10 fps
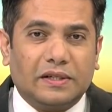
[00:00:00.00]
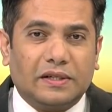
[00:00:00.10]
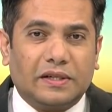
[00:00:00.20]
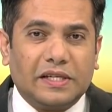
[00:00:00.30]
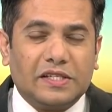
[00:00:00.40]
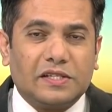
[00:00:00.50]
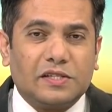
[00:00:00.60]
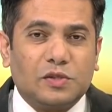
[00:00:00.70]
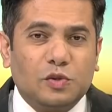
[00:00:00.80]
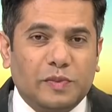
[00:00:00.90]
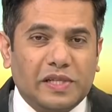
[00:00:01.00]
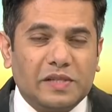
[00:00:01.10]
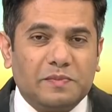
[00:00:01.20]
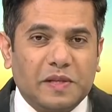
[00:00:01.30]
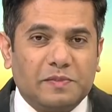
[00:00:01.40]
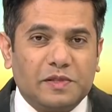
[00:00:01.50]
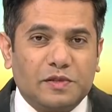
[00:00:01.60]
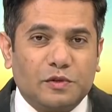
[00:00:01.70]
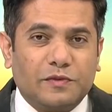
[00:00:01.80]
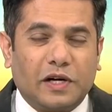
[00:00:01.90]
At least 2 million people
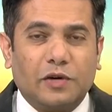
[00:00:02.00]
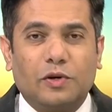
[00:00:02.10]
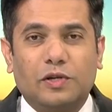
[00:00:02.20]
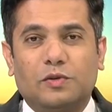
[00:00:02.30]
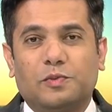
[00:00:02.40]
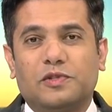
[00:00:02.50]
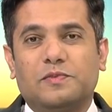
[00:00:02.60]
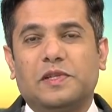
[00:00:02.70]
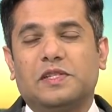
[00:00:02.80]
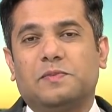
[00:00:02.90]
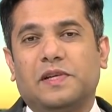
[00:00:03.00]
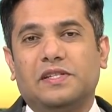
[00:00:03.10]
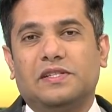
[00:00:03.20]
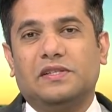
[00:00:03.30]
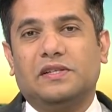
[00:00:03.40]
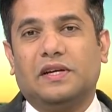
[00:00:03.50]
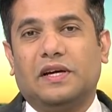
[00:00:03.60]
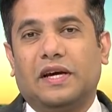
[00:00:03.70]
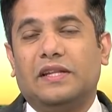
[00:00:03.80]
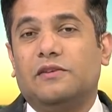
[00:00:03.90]
so far, according to reports, have been displaced,
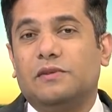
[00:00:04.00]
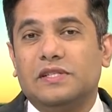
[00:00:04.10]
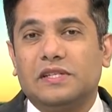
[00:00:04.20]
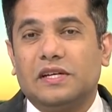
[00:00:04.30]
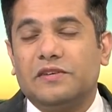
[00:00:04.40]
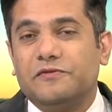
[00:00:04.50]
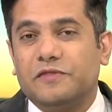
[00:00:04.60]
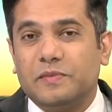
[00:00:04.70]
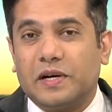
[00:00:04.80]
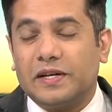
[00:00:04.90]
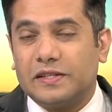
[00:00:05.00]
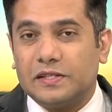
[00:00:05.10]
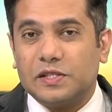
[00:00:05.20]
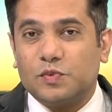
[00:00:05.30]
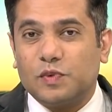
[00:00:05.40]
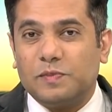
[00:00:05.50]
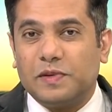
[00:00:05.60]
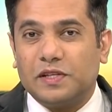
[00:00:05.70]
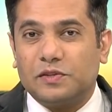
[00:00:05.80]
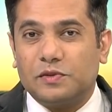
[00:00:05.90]
and there is a famine that is
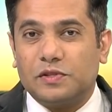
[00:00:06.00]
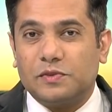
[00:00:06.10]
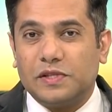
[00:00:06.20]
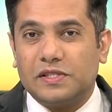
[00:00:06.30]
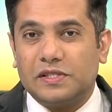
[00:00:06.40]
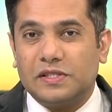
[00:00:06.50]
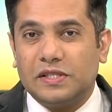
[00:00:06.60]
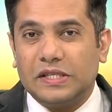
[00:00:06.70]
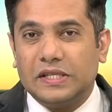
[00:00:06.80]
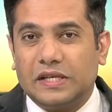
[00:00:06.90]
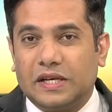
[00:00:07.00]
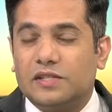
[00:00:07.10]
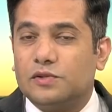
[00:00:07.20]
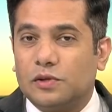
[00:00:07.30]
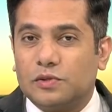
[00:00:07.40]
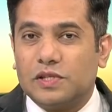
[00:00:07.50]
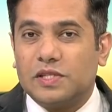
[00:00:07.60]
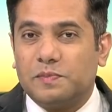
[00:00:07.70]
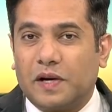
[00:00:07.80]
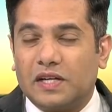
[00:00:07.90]
sweeping through this region and this also
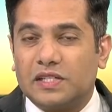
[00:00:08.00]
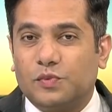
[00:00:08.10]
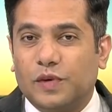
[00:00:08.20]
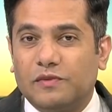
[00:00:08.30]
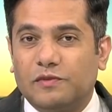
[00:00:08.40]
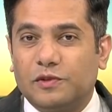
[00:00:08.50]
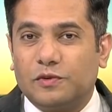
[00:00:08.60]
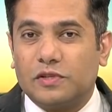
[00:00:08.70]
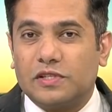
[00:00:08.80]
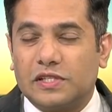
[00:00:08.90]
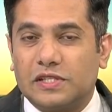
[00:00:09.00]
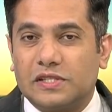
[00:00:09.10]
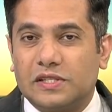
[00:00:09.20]
has sparked a wave of atrocities.